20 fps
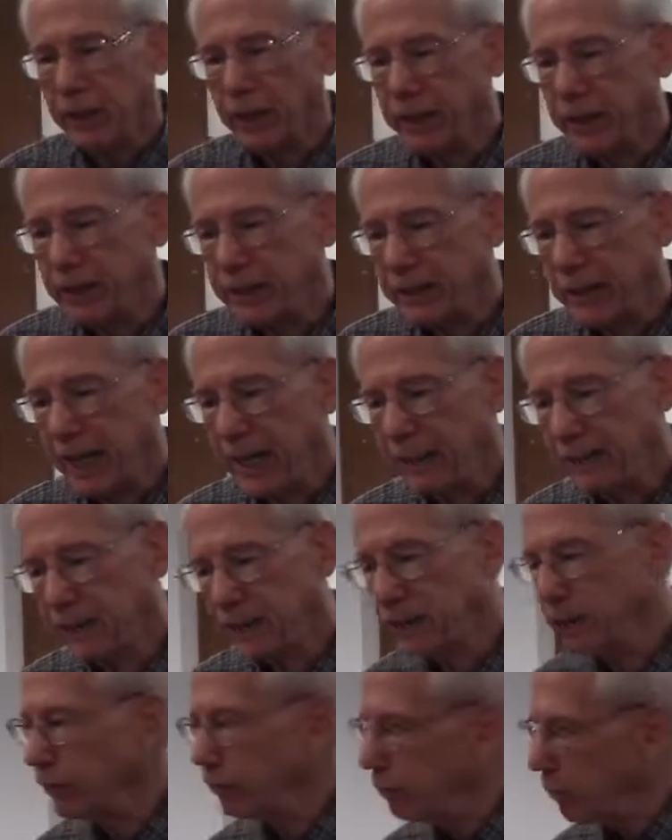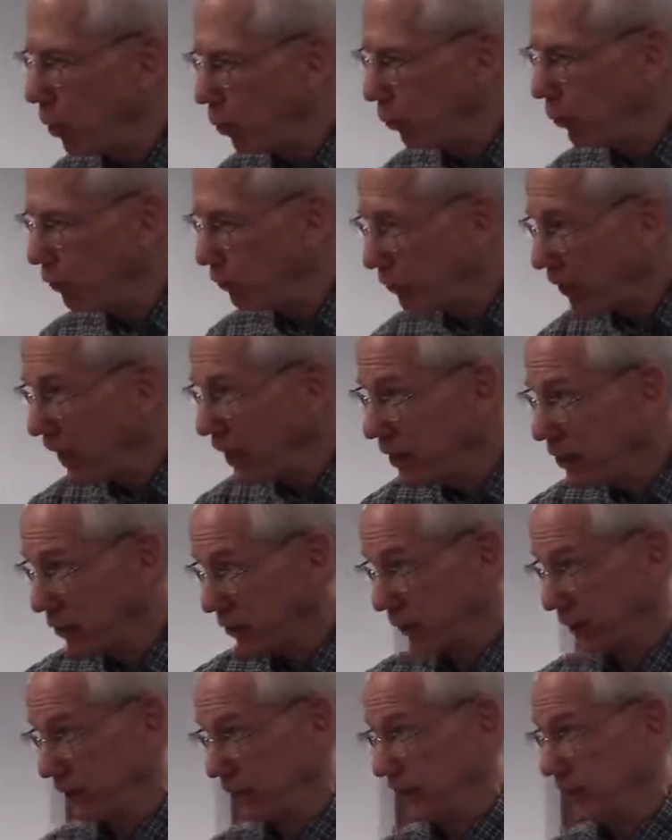Now, the test of
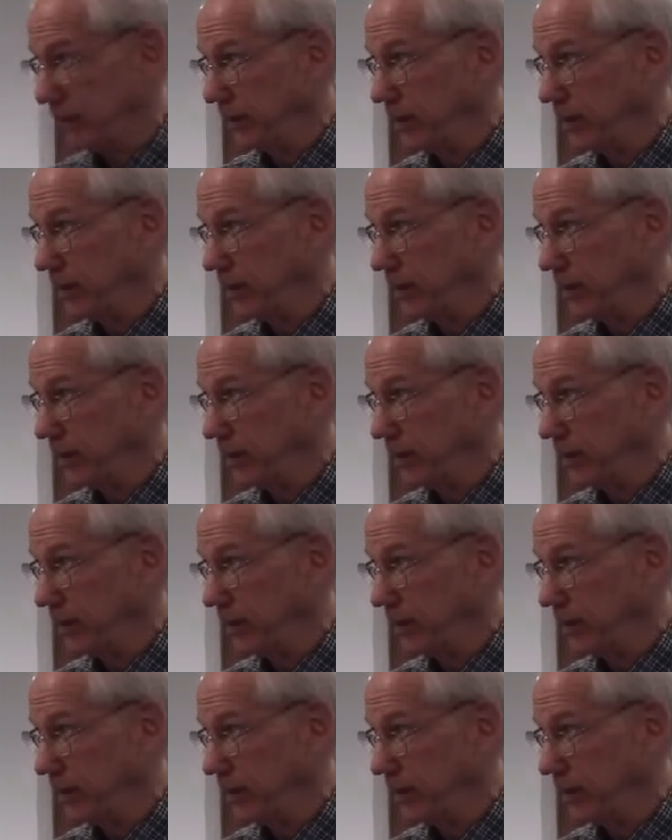motivation,